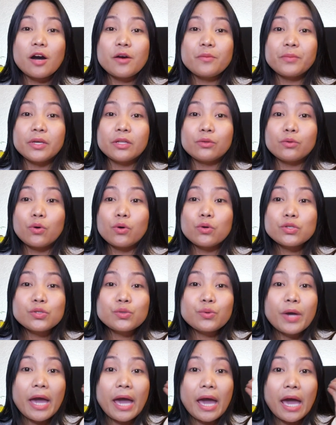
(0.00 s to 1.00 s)
it
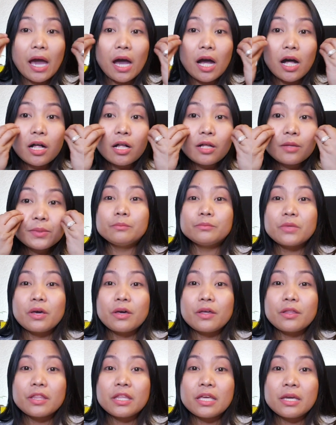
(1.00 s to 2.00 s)
also helps
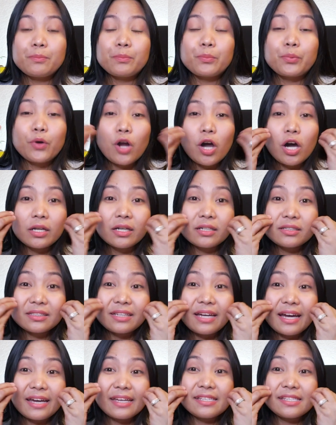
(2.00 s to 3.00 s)
the product
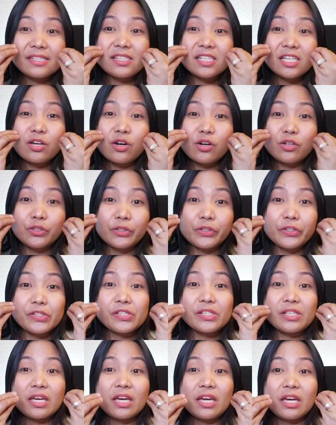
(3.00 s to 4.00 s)
guys stick on your
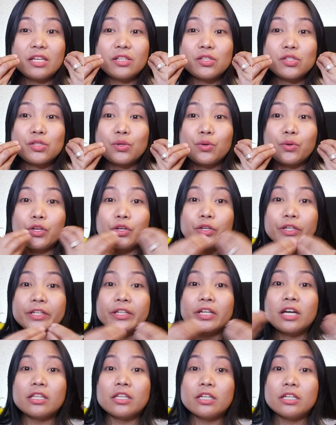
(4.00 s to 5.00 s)
skin, so you're
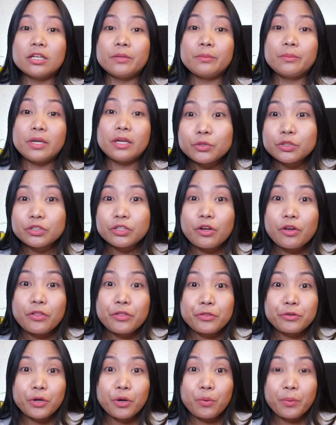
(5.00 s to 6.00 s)
not gonna be
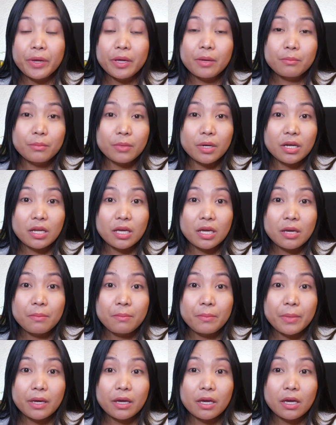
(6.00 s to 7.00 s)
throwing money
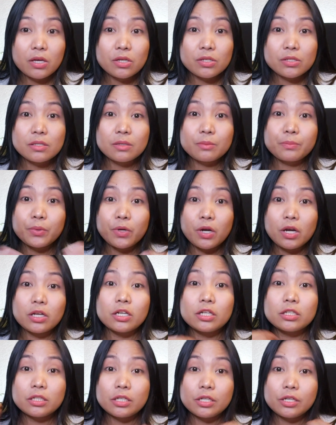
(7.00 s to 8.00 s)
because the
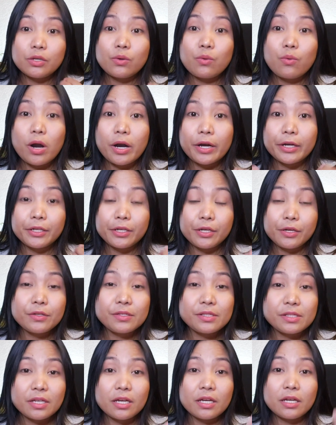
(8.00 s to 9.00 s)
product that you are
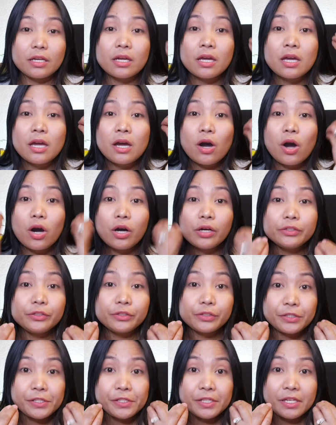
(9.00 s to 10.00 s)
using on
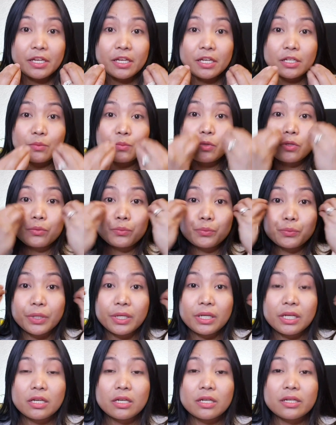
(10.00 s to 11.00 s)
your skin will
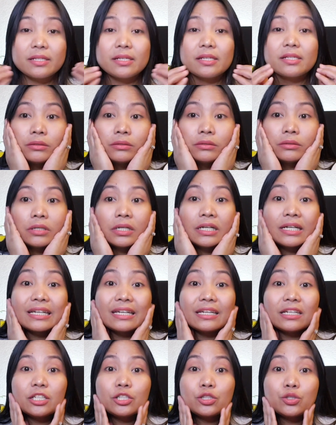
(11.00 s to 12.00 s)
really gonna
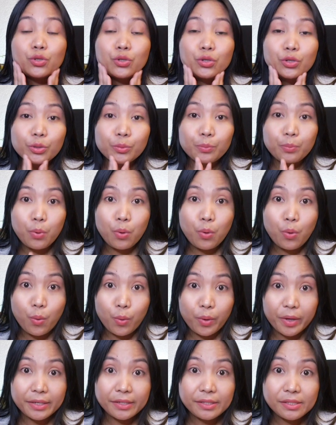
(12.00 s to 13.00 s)
get into your
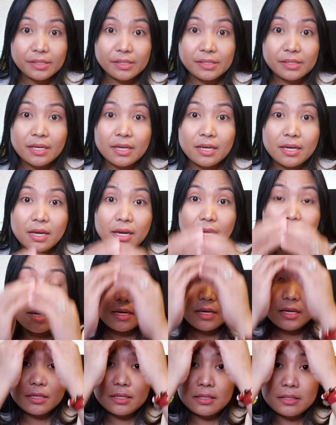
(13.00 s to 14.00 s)
pores,
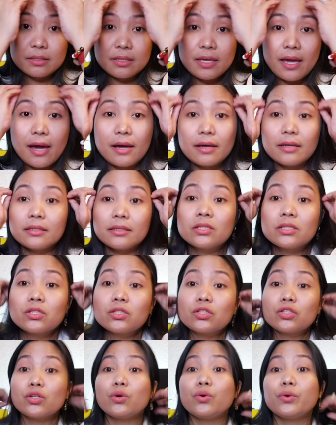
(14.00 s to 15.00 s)
and yeah,
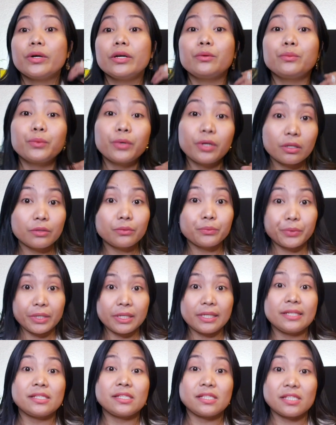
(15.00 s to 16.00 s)
so it will
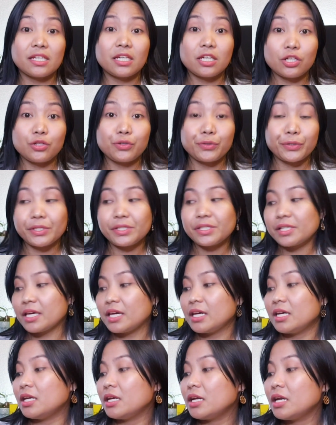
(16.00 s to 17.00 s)
really stick in your
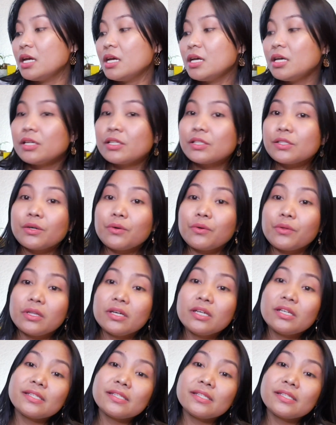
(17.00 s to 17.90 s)
skin. So this